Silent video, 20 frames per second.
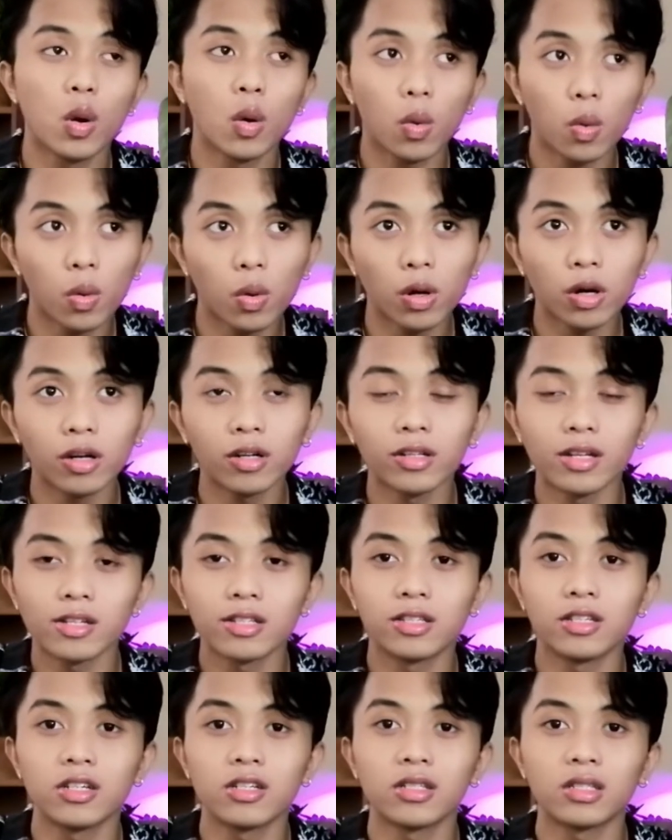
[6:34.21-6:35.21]
or let's
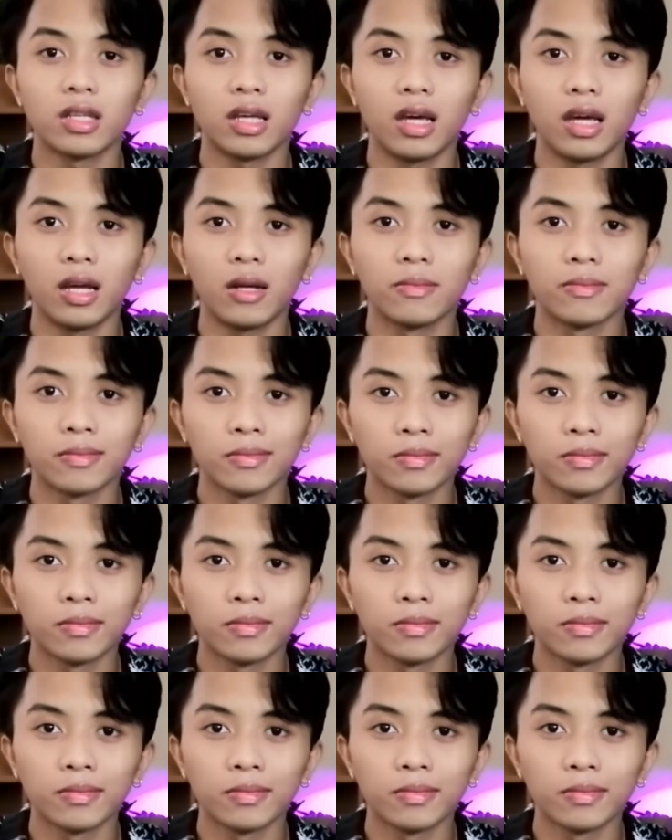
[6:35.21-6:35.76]
just say